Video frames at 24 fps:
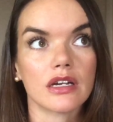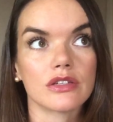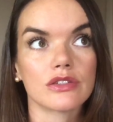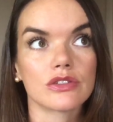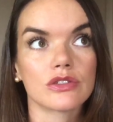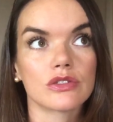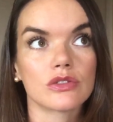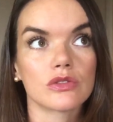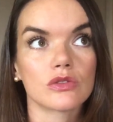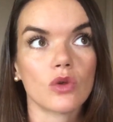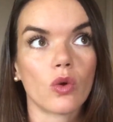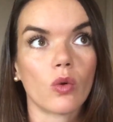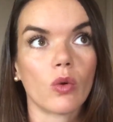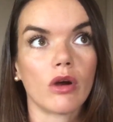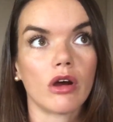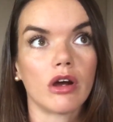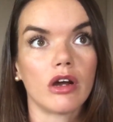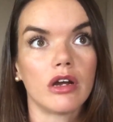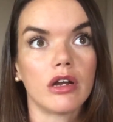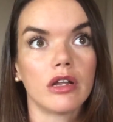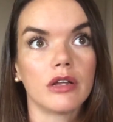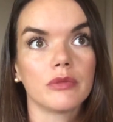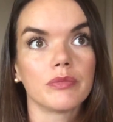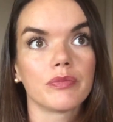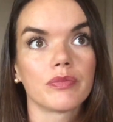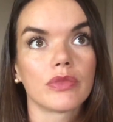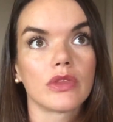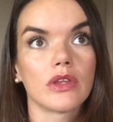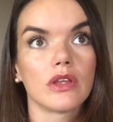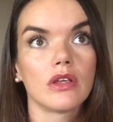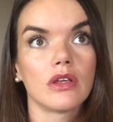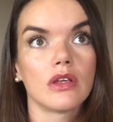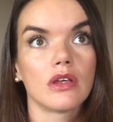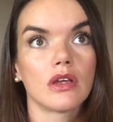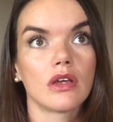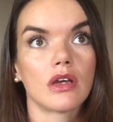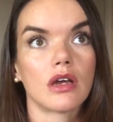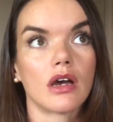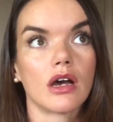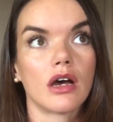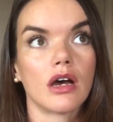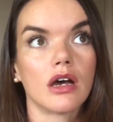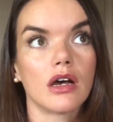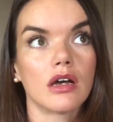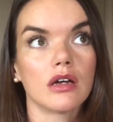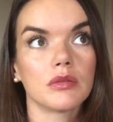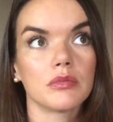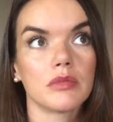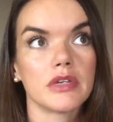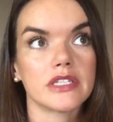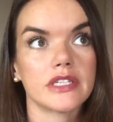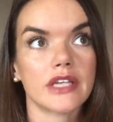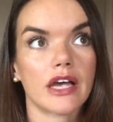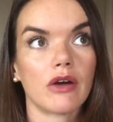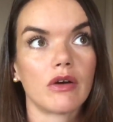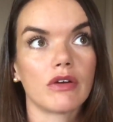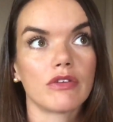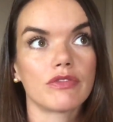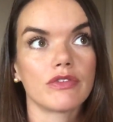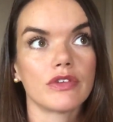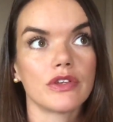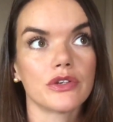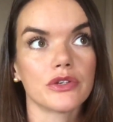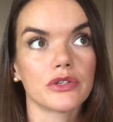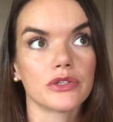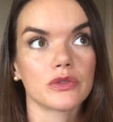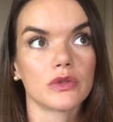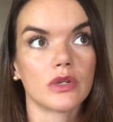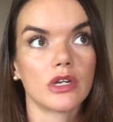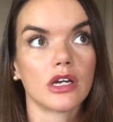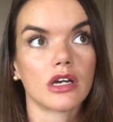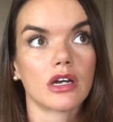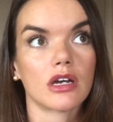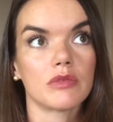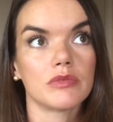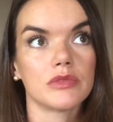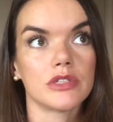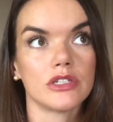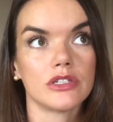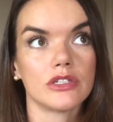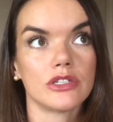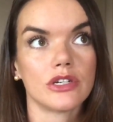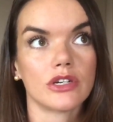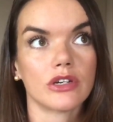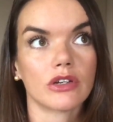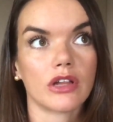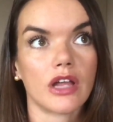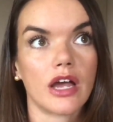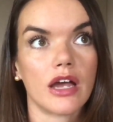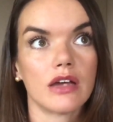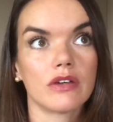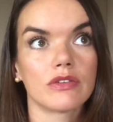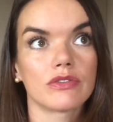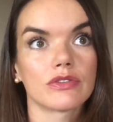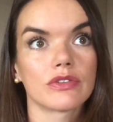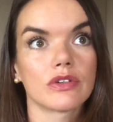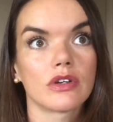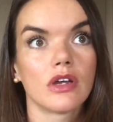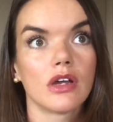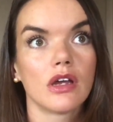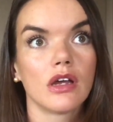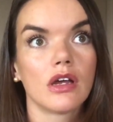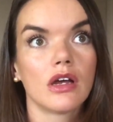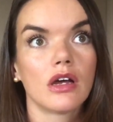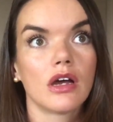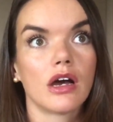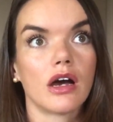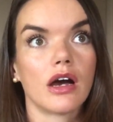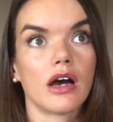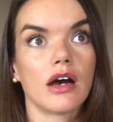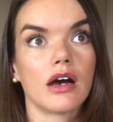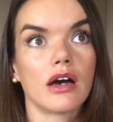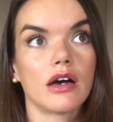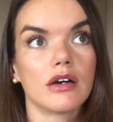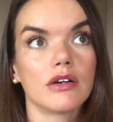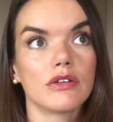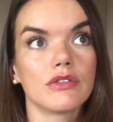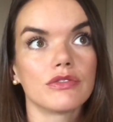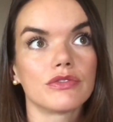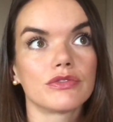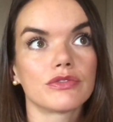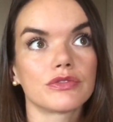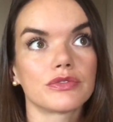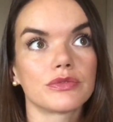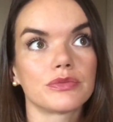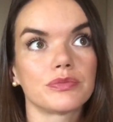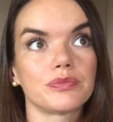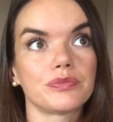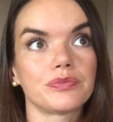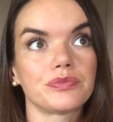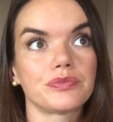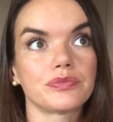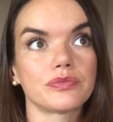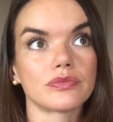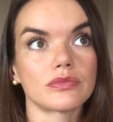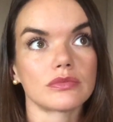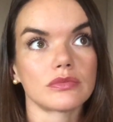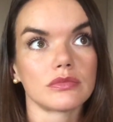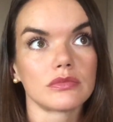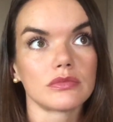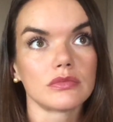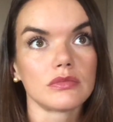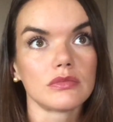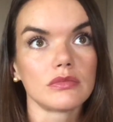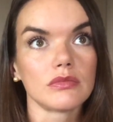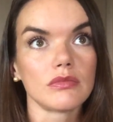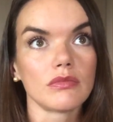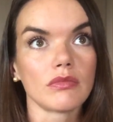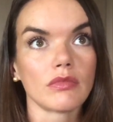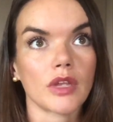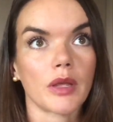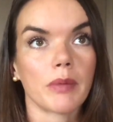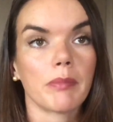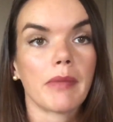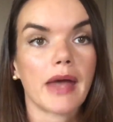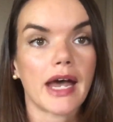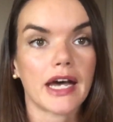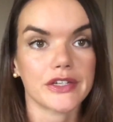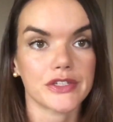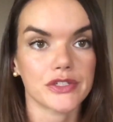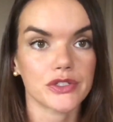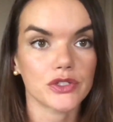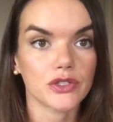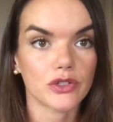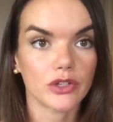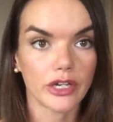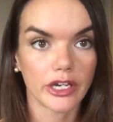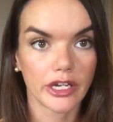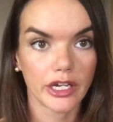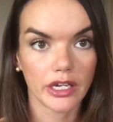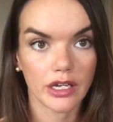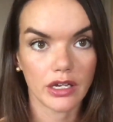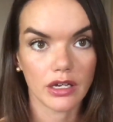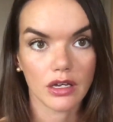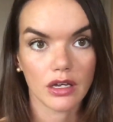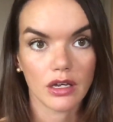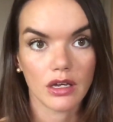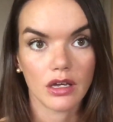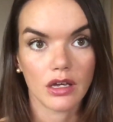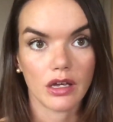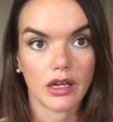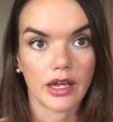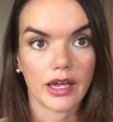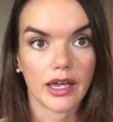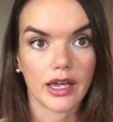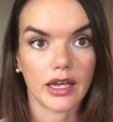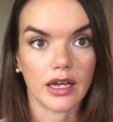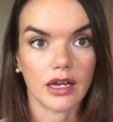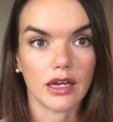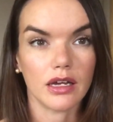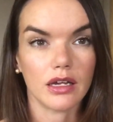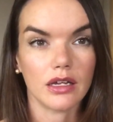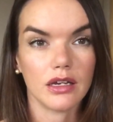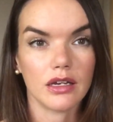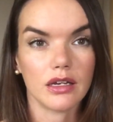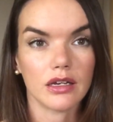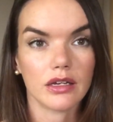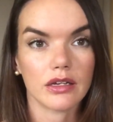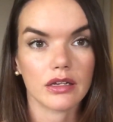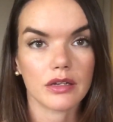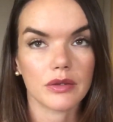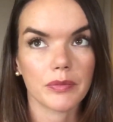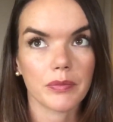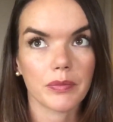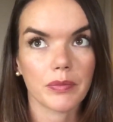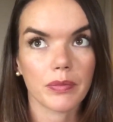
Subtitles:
a sword, is how it feels when it comes into your life, of mastery. And